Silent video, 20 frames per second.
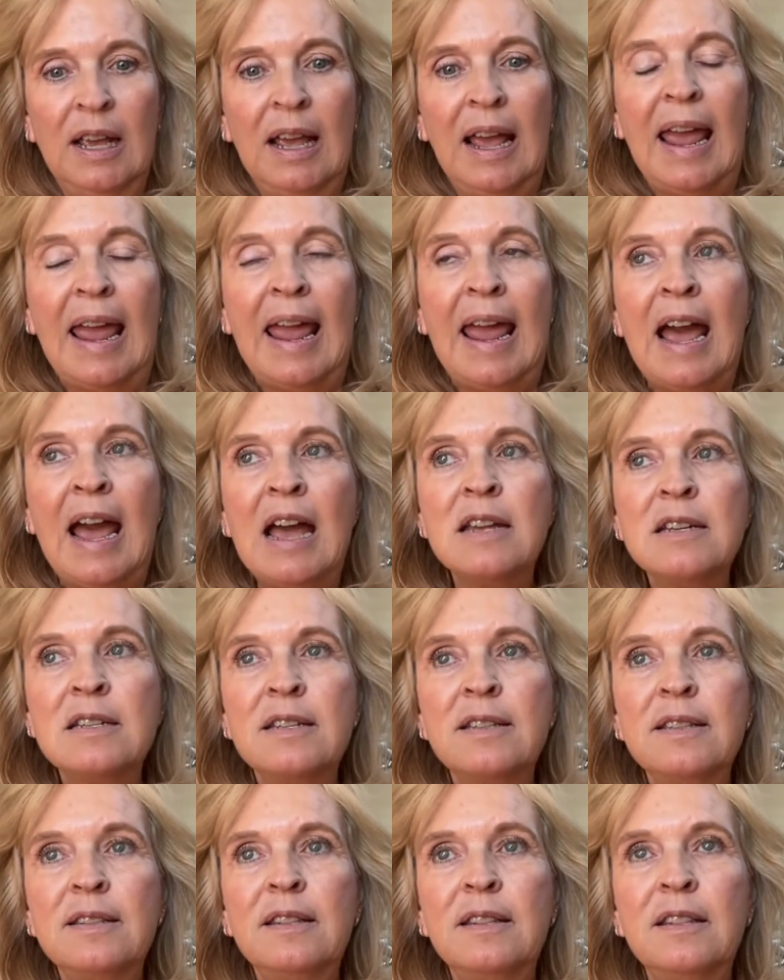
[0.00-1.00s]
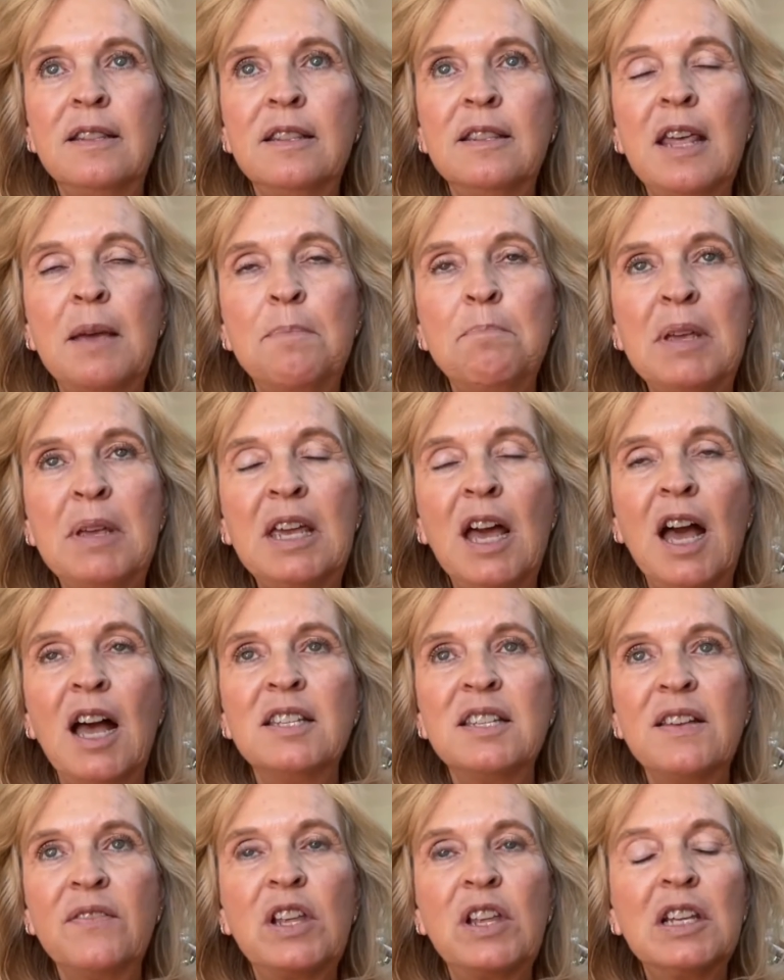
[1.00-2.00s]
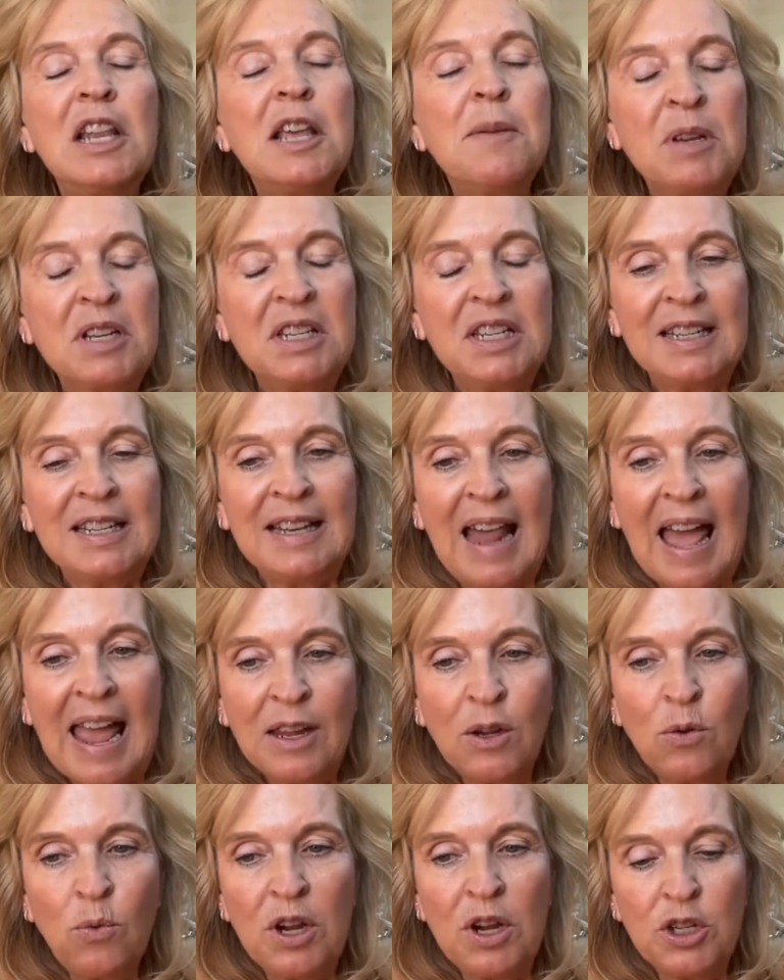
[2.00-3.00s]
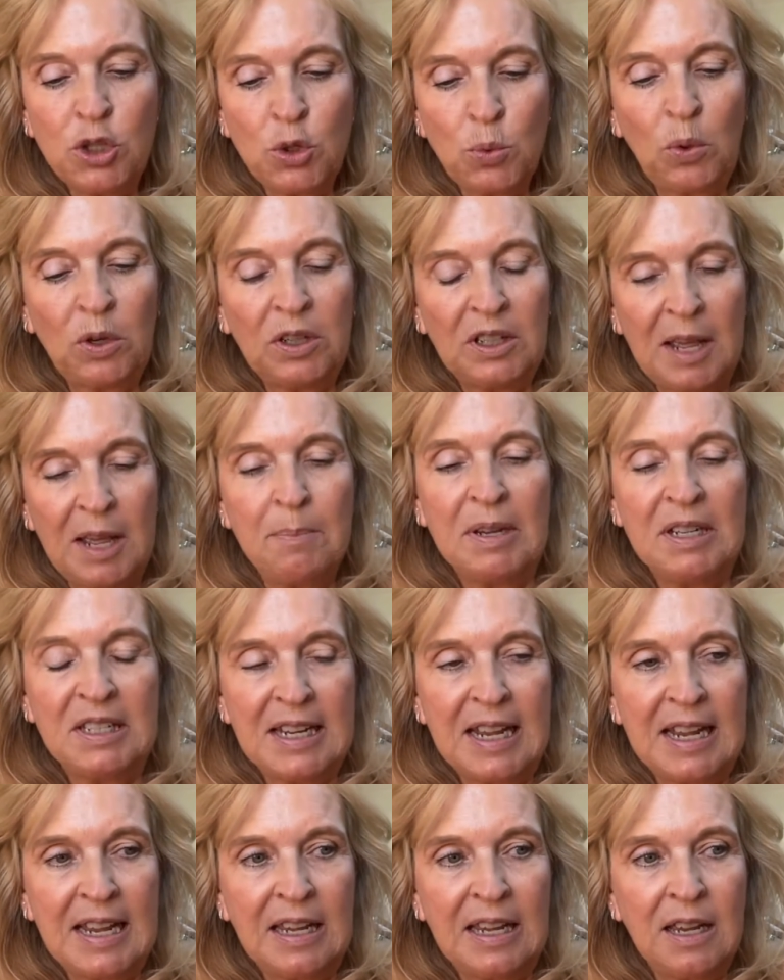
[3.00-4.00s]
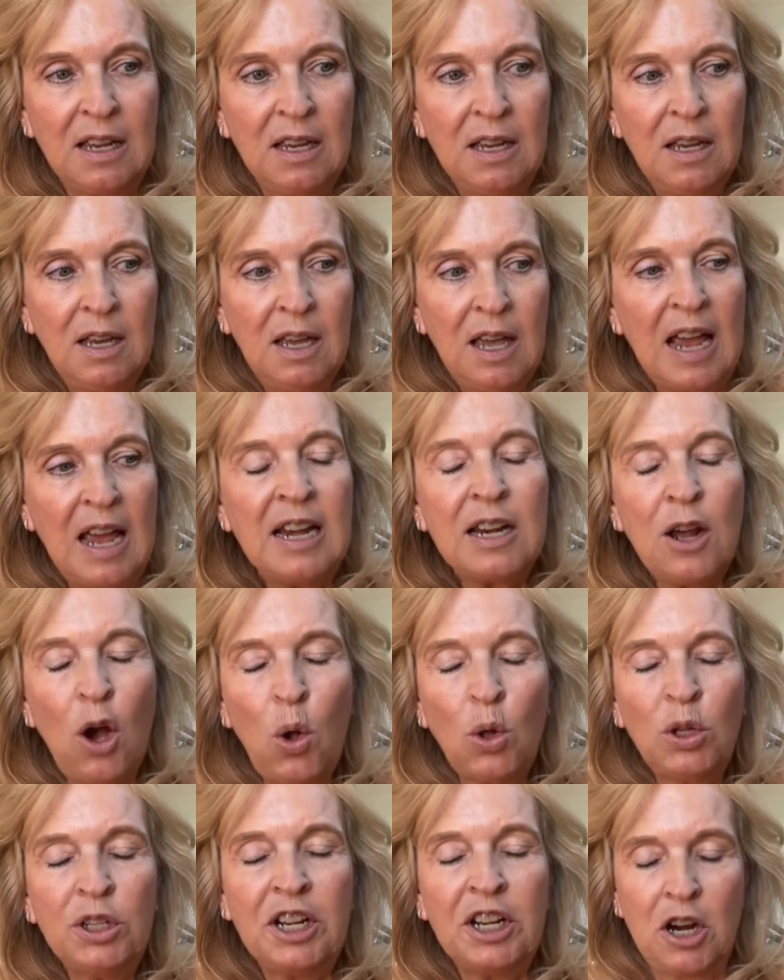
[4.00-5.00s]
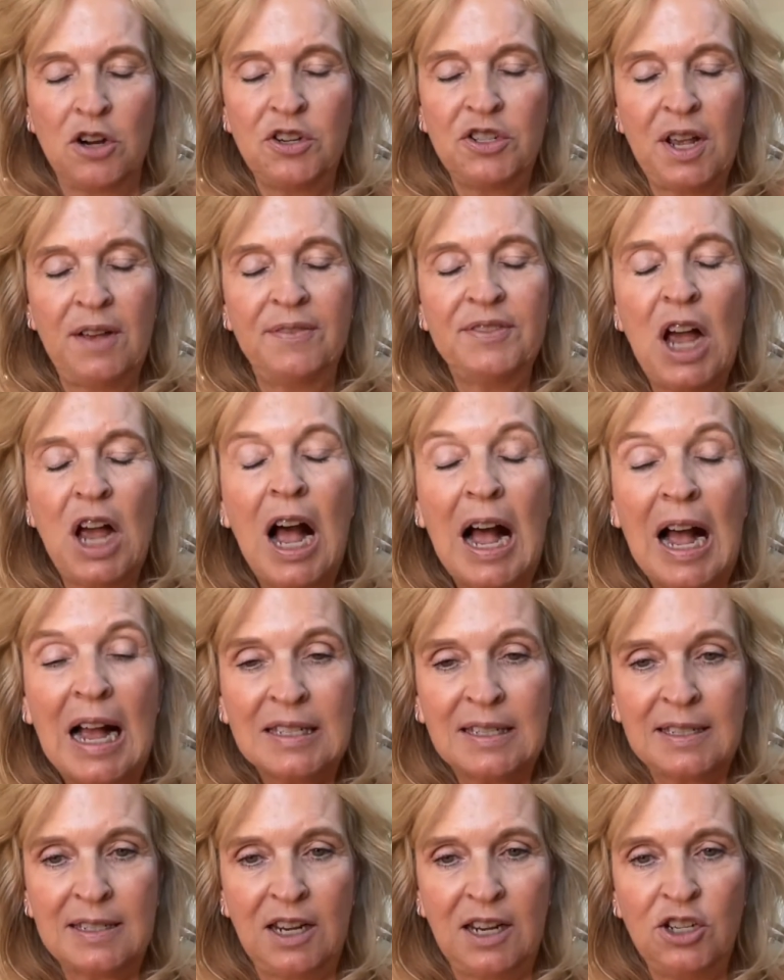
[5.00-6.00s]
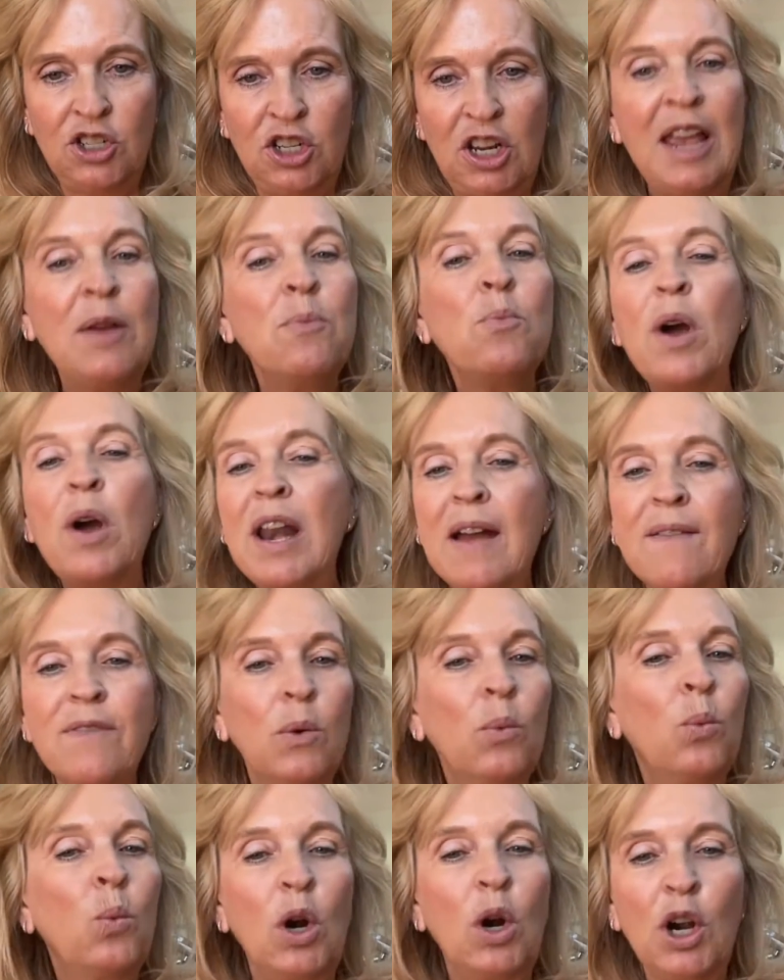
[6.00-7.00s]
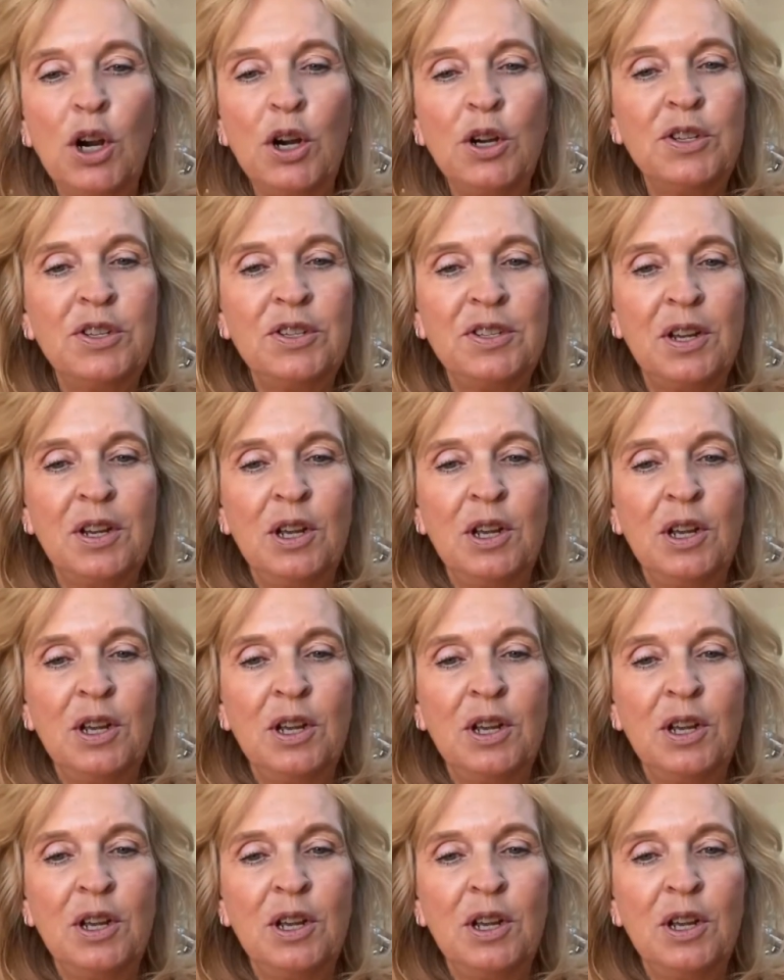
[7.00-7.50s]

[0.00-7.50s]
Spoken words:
And that because of the limited language, we're limiting and holding ourselves hostage in whatever word